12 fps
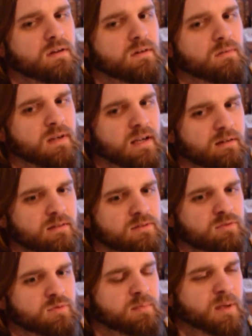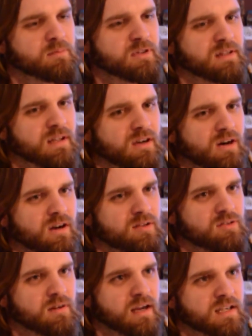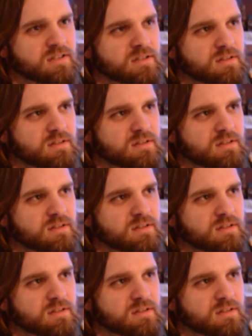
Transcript: When Harry was remembering the car crash.